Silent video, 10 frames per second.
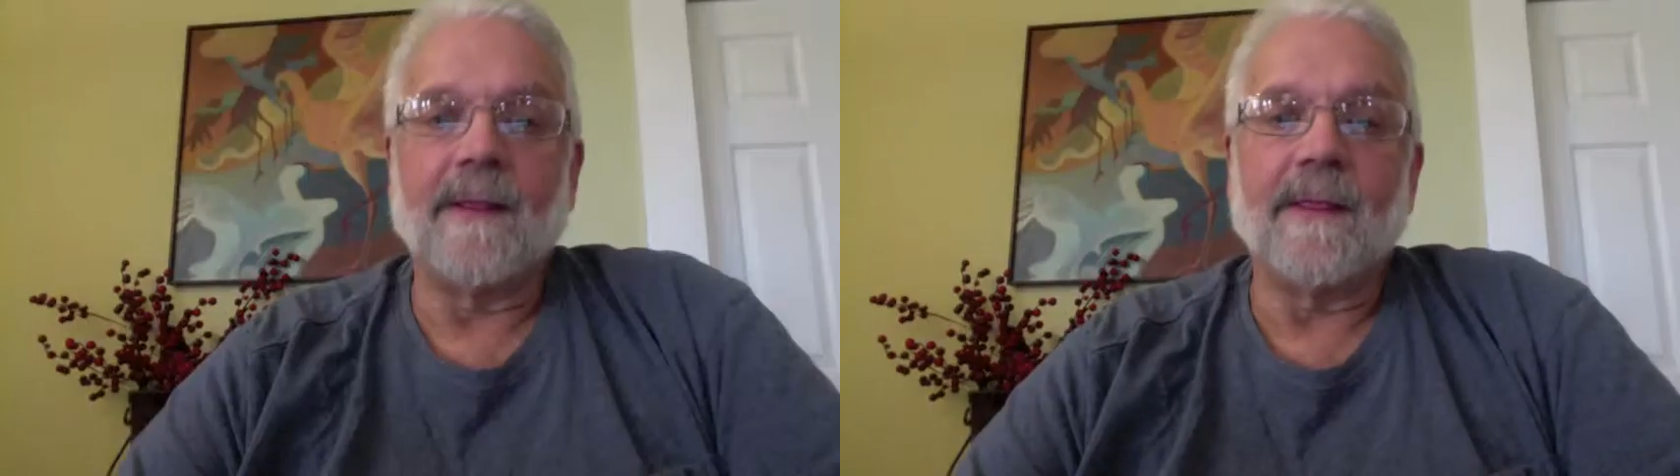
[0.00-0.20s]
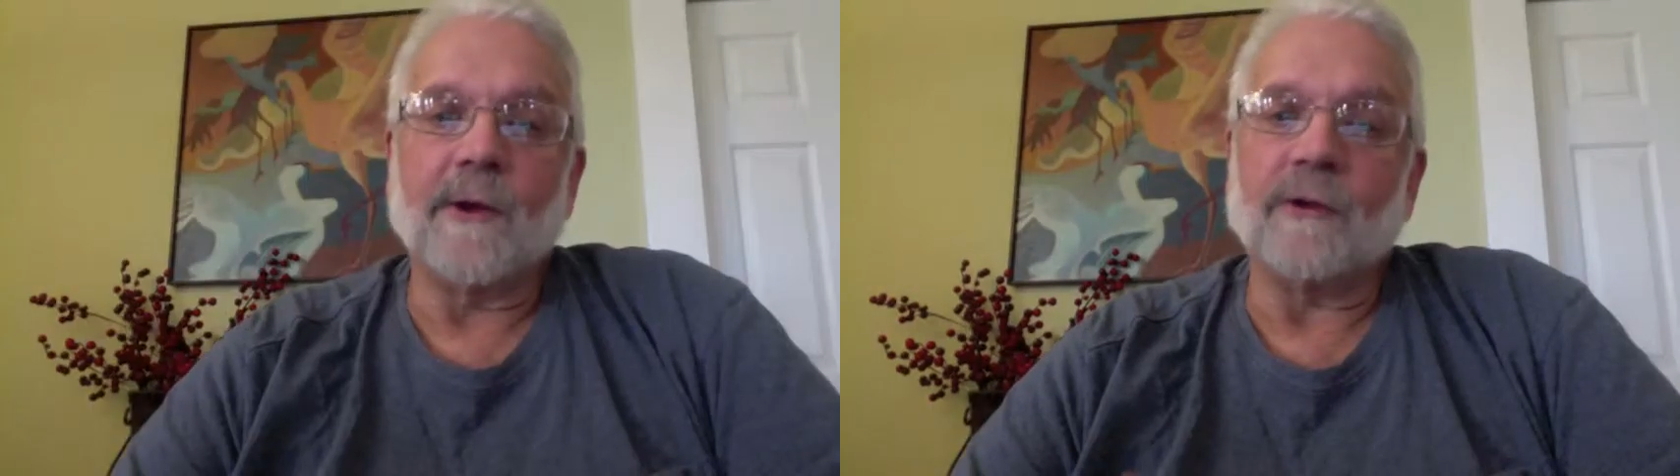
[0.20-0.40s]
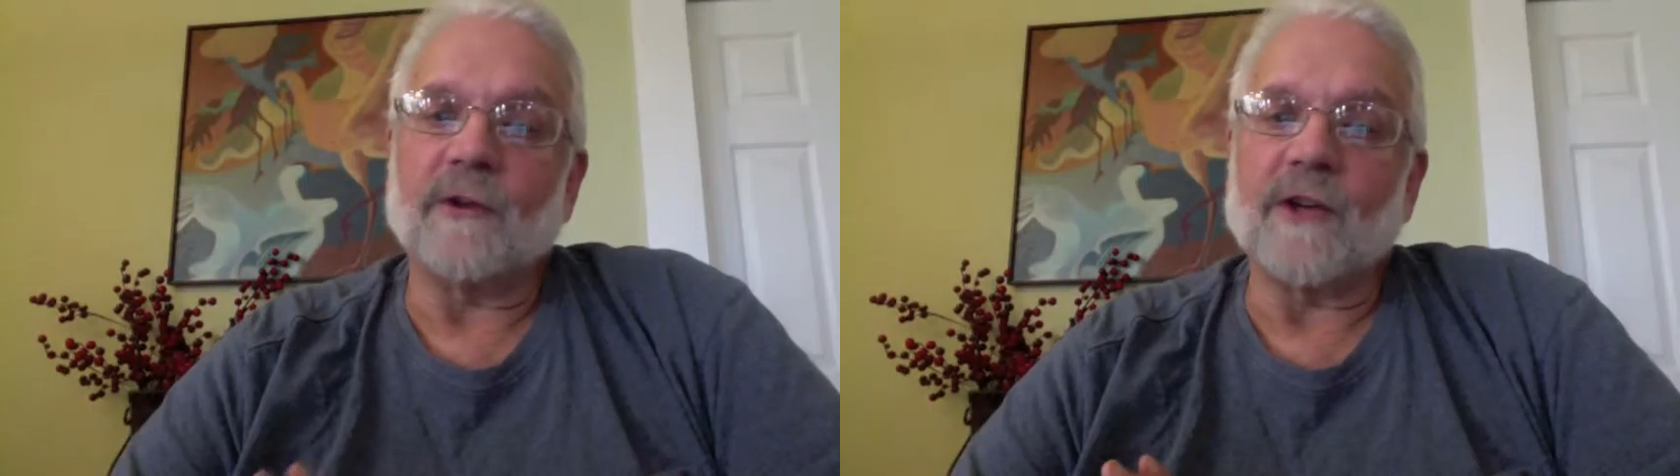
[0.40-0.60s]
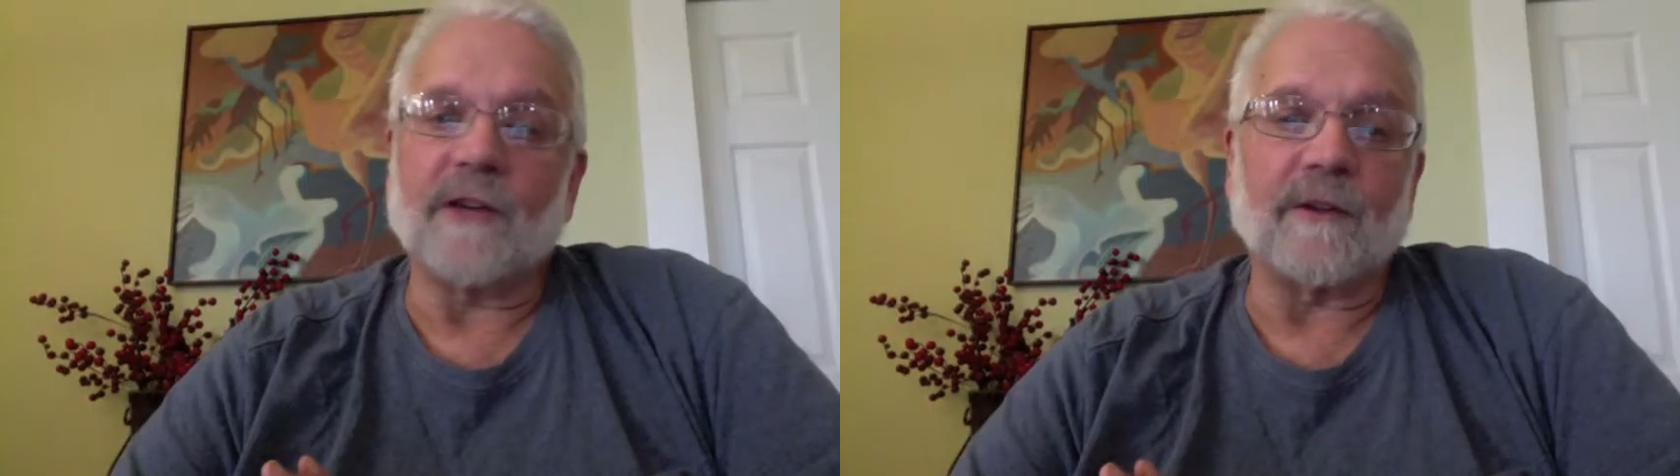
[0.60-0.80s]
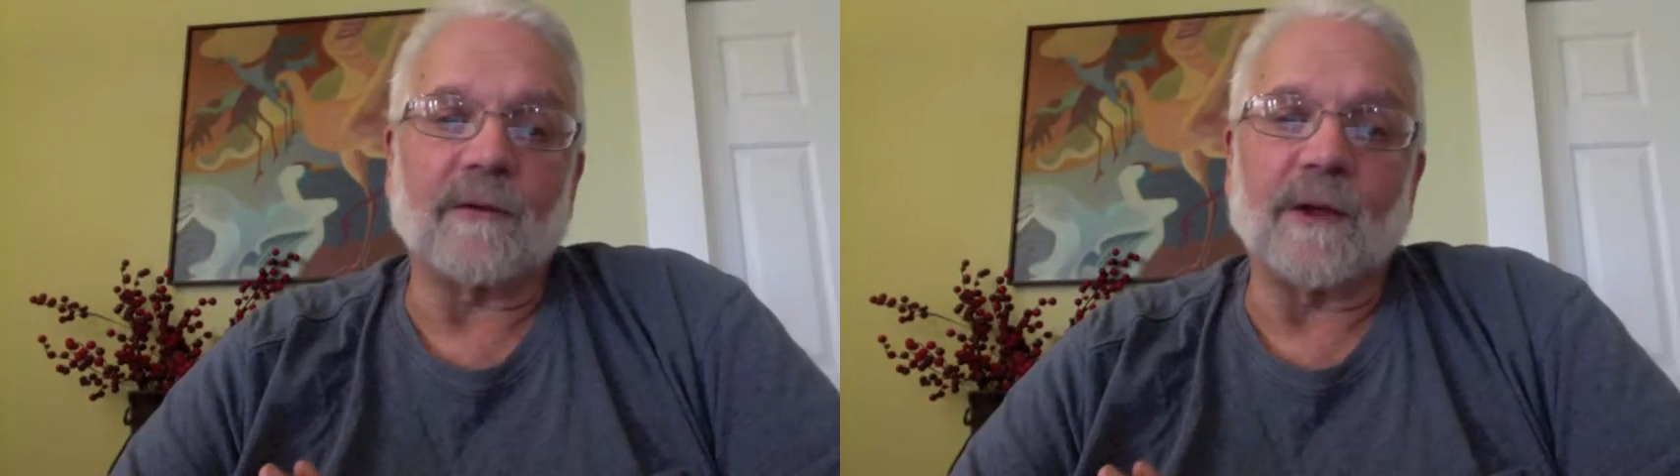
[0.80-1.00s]
Those are
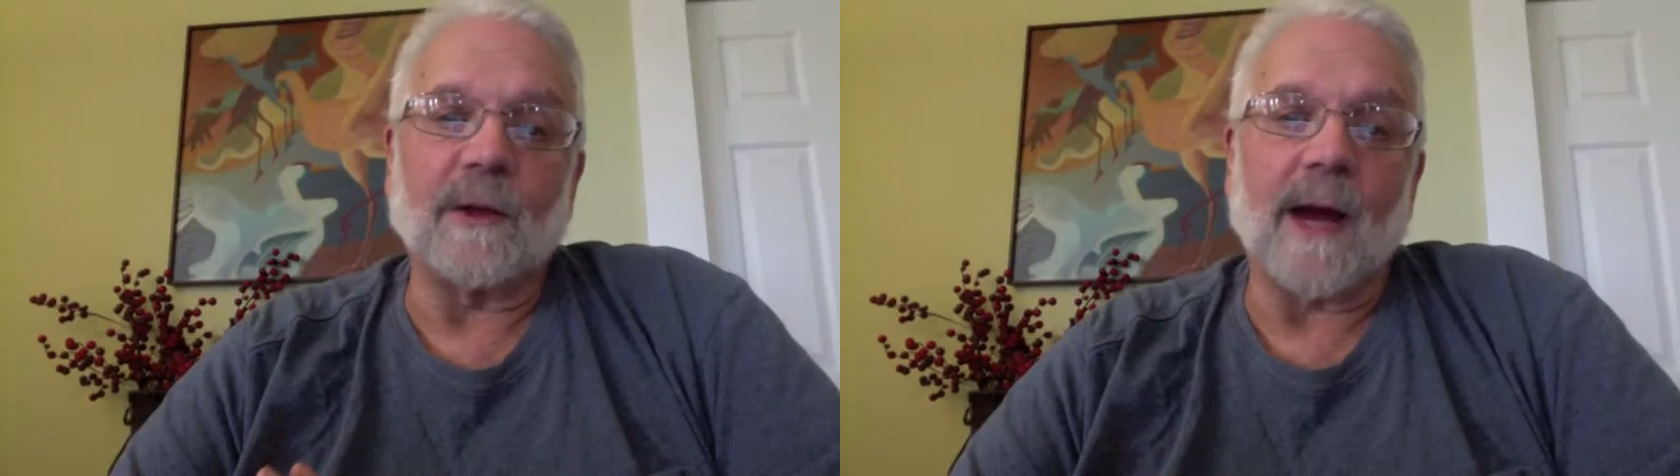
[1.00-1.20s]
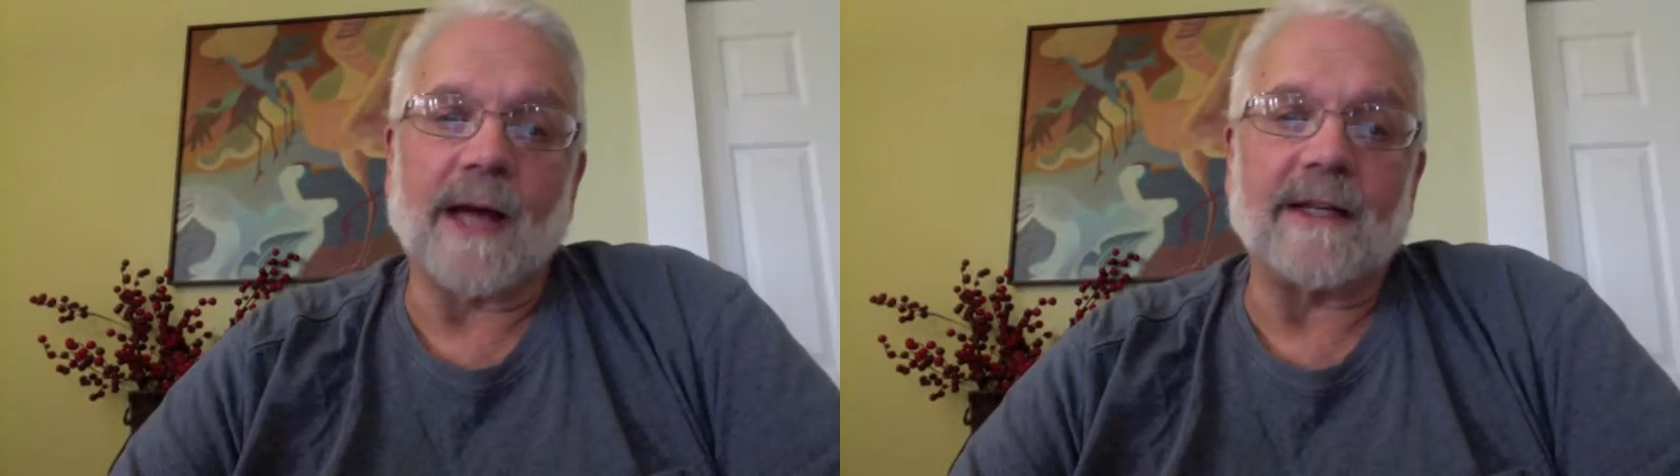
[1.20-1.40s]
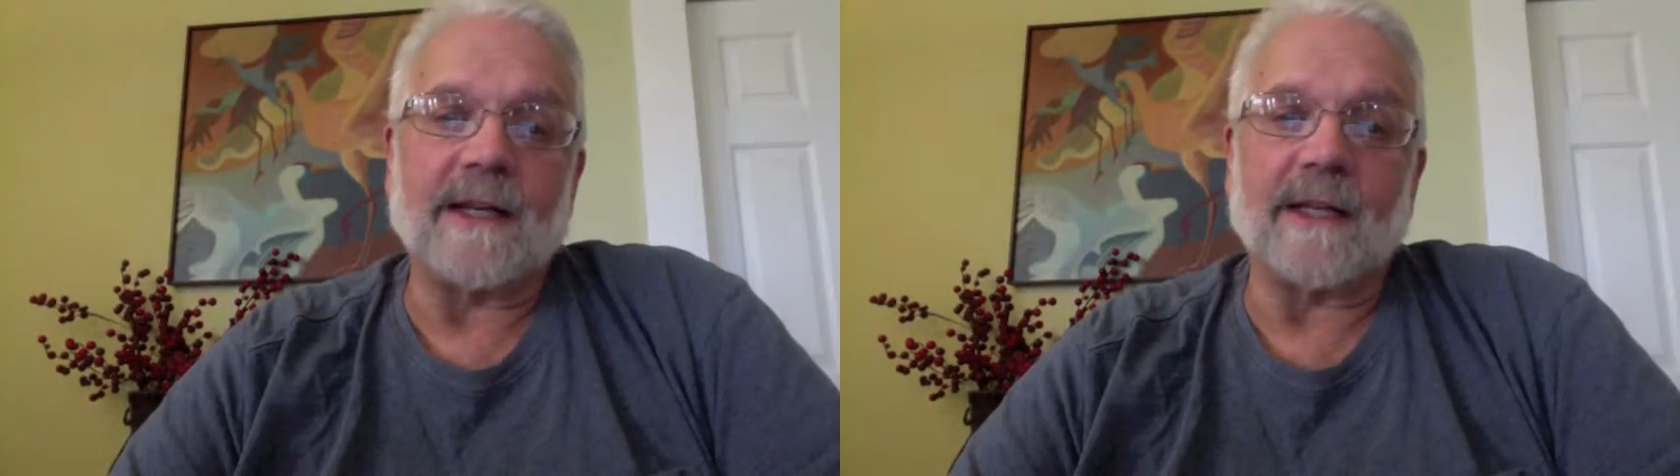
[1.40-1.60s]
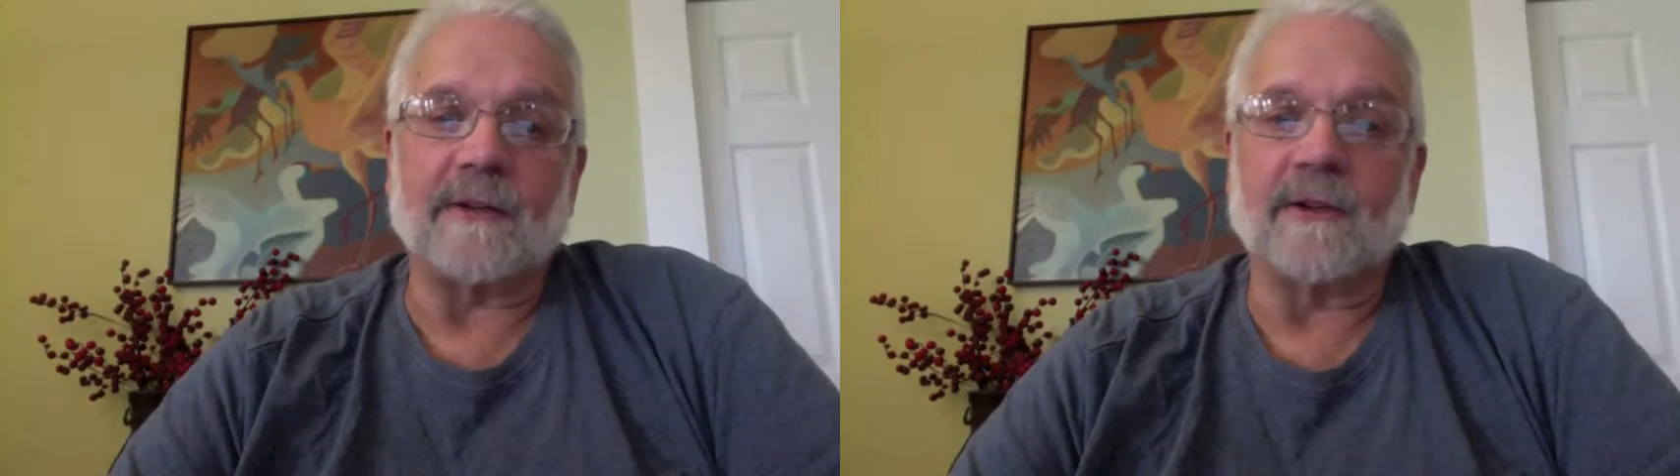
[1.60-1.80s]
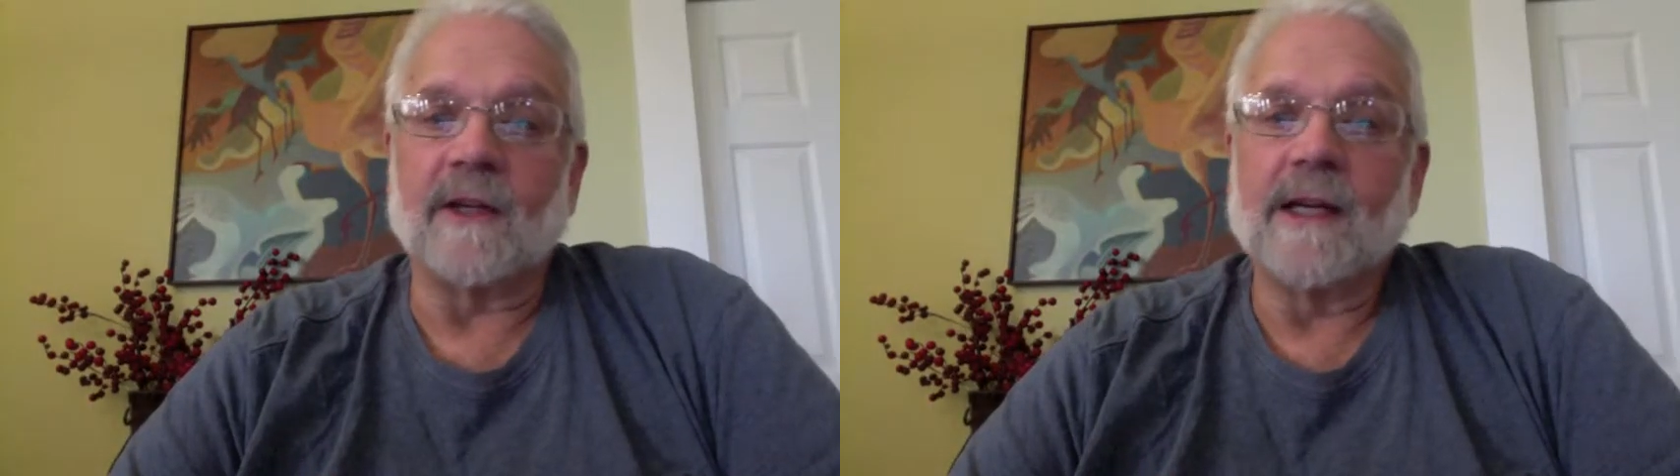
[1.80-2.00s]
just a few
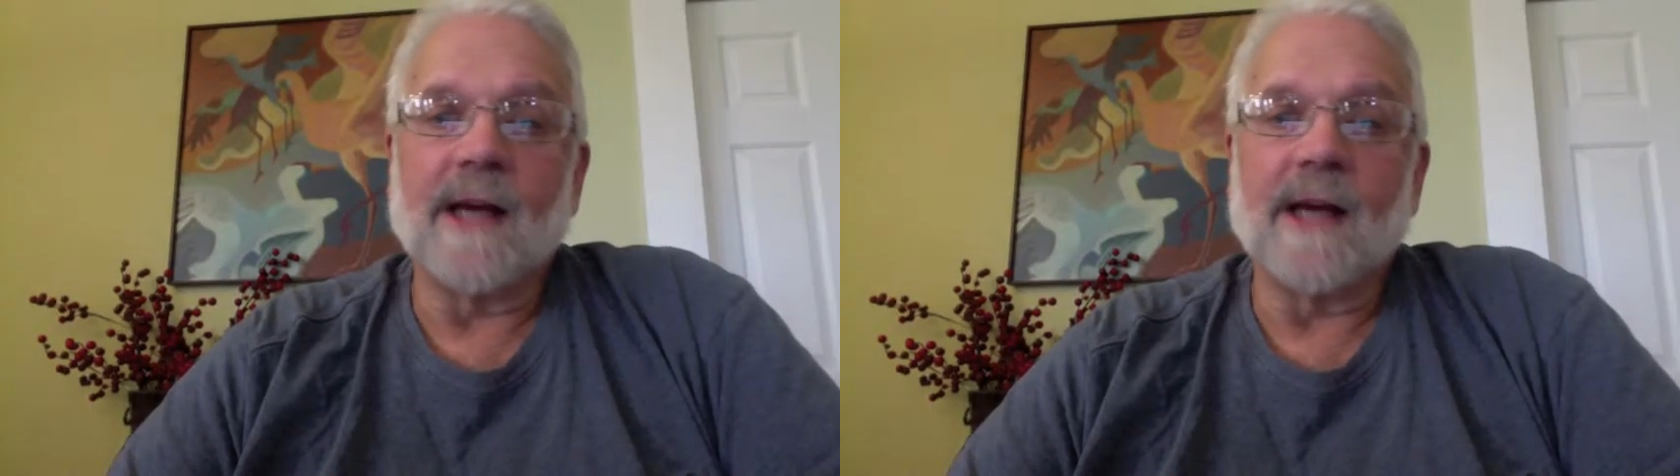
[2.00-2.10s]
ideas.